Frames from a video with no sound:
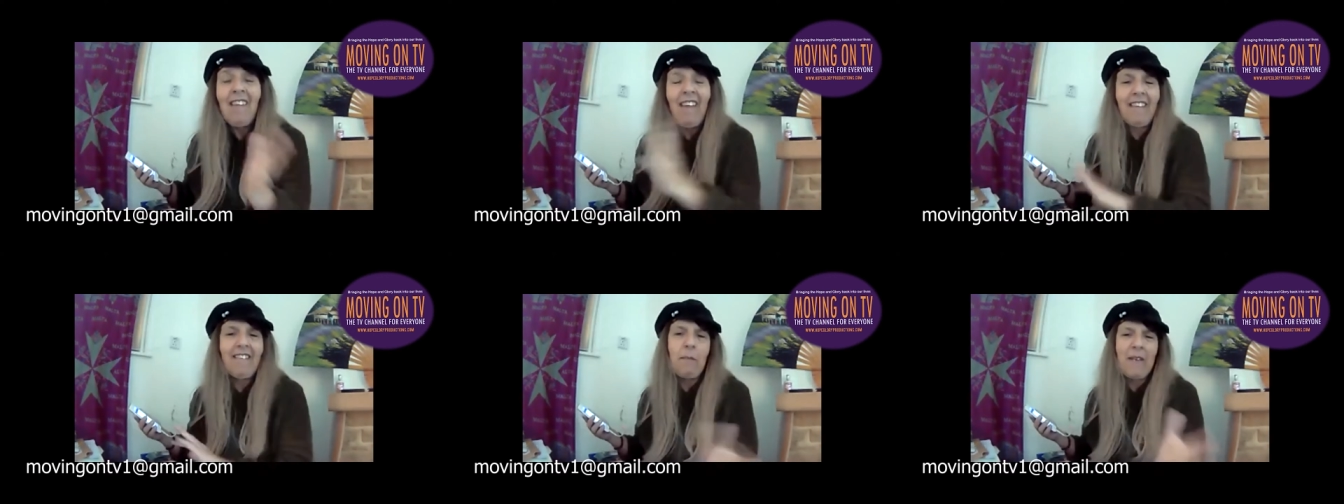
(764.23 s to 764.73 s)

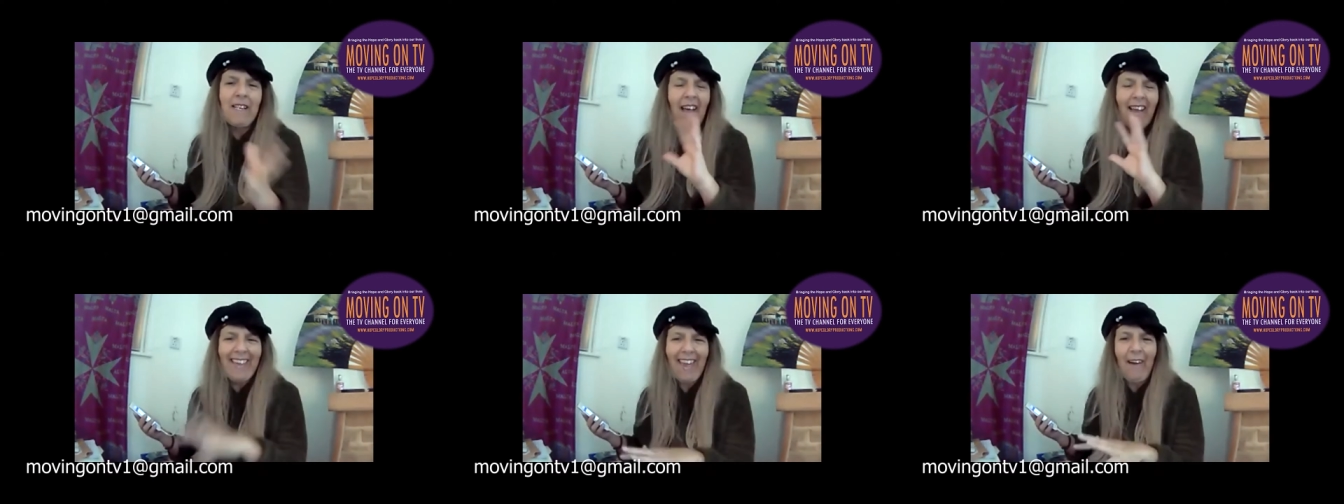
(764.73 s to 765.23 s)
It's a bit
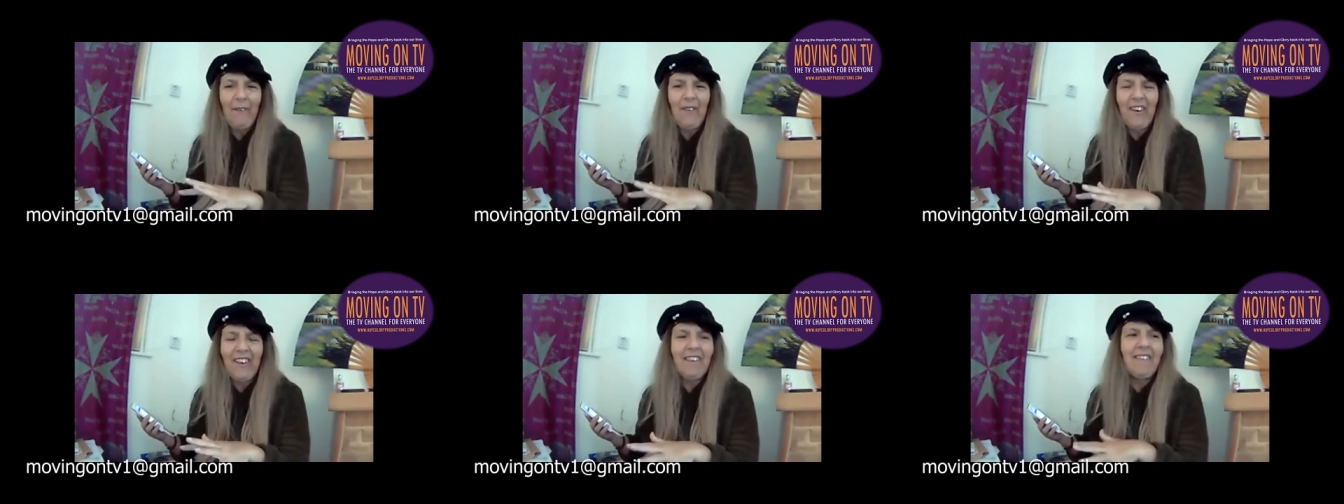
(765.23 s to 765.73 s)
like care
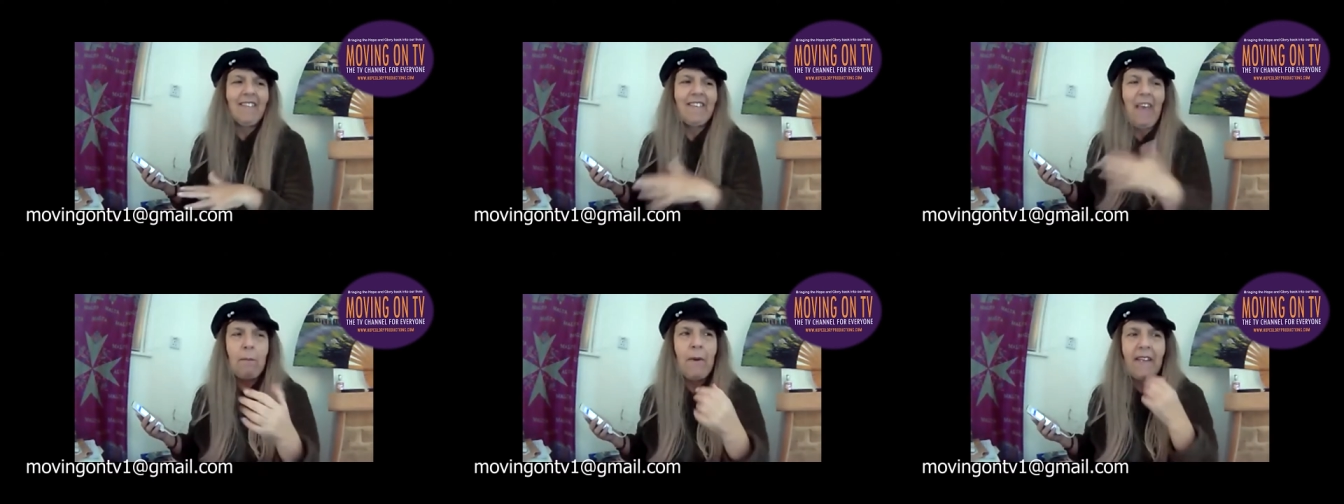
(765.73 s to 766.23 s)
workers
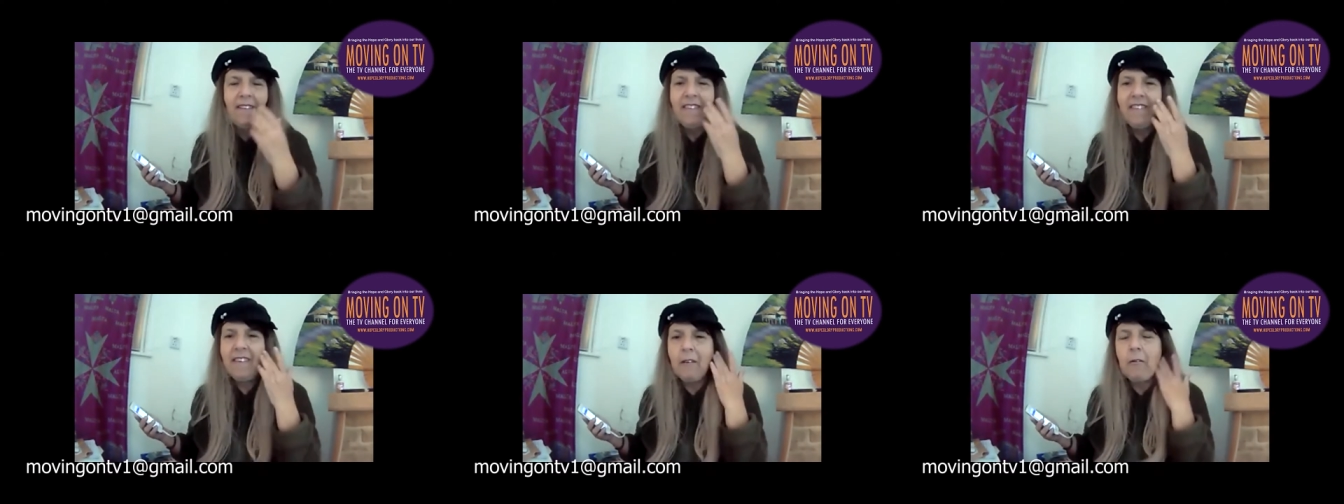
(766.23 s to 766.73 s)
get paid
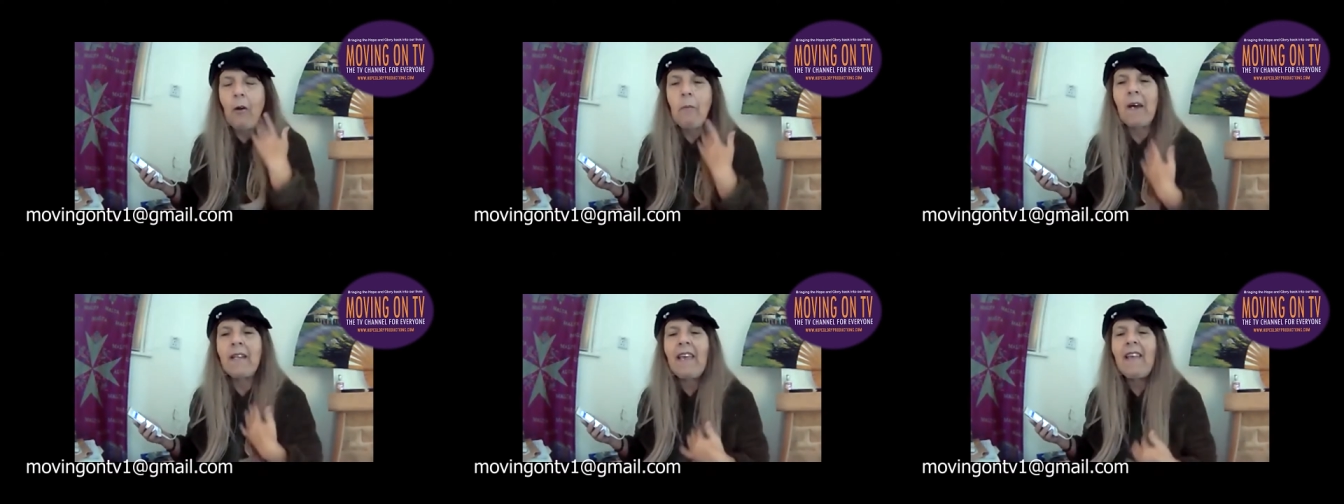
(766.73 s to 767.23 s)
zero
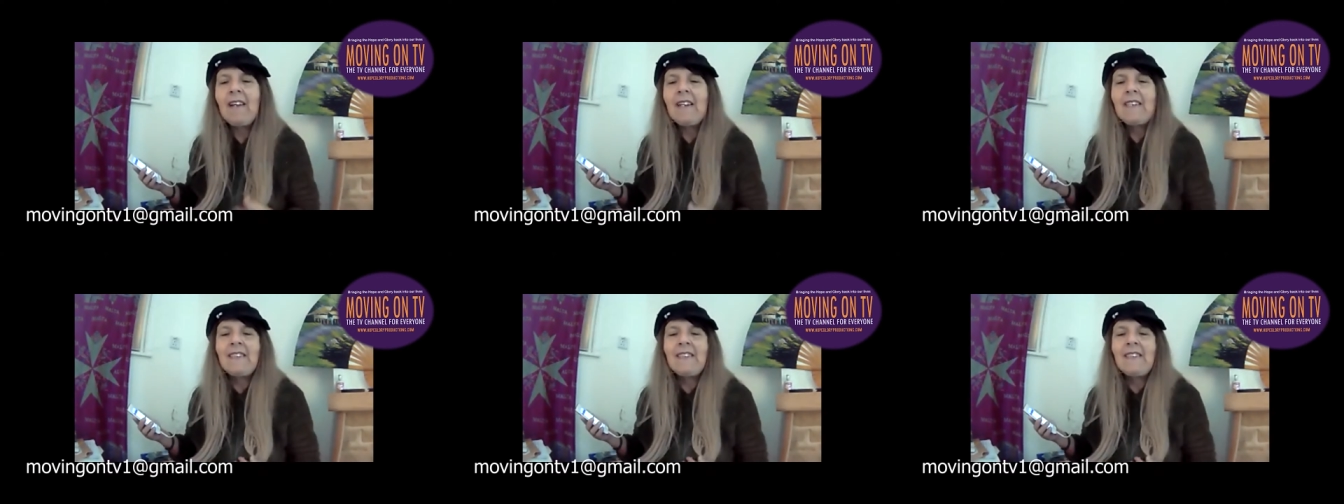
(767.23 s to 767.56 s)
money